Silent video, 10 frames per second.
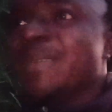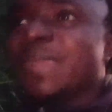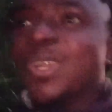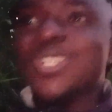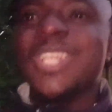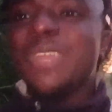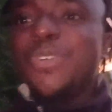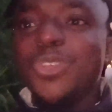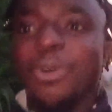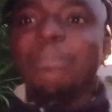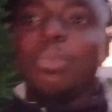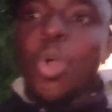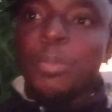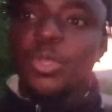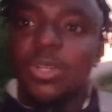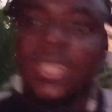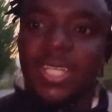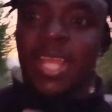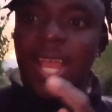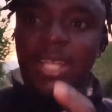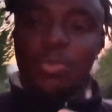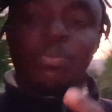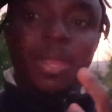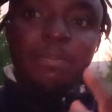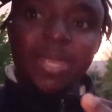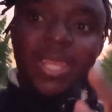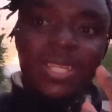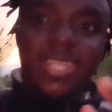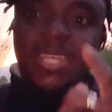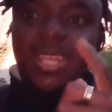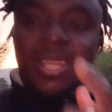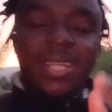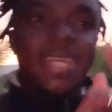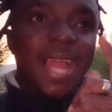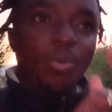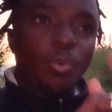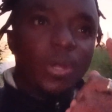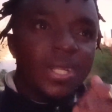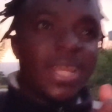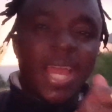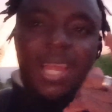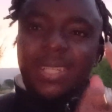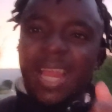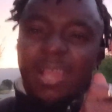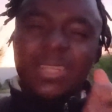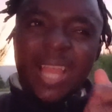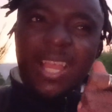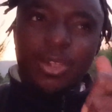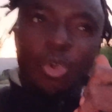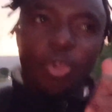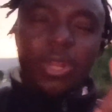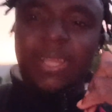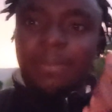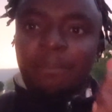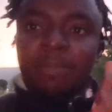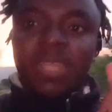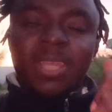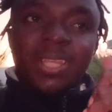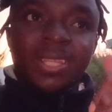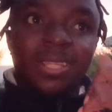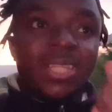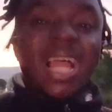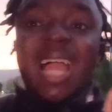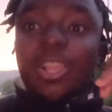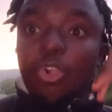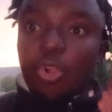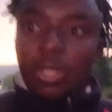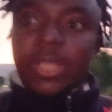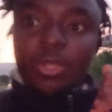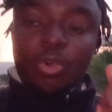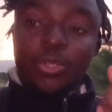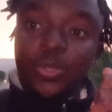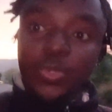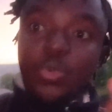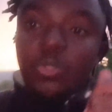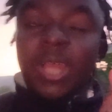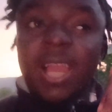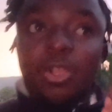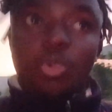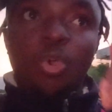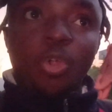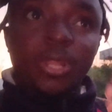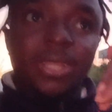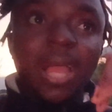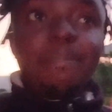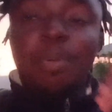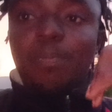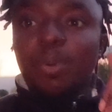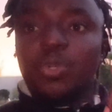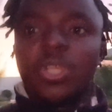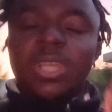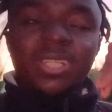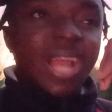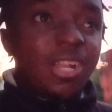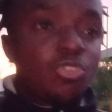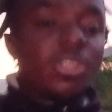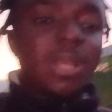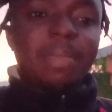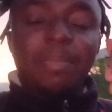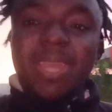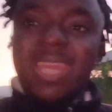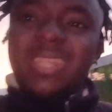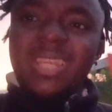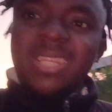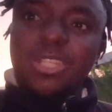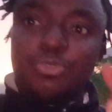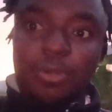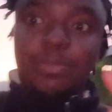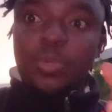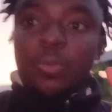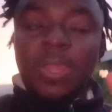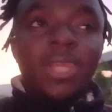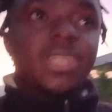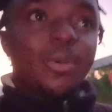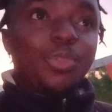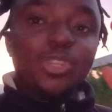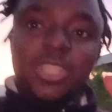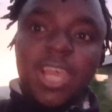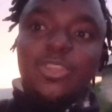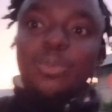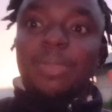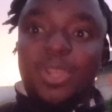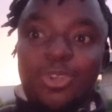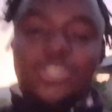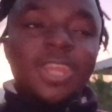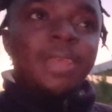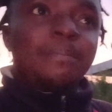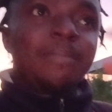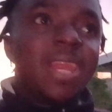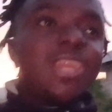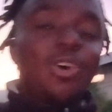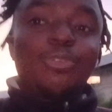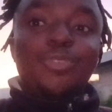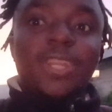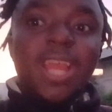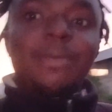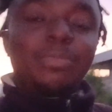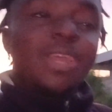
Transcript: Because even your mom, your dad may be hitting that word, that calling. That calling on you, that calling, that purpose, that dream, they may be hiding it from you. They will not tell you because many of them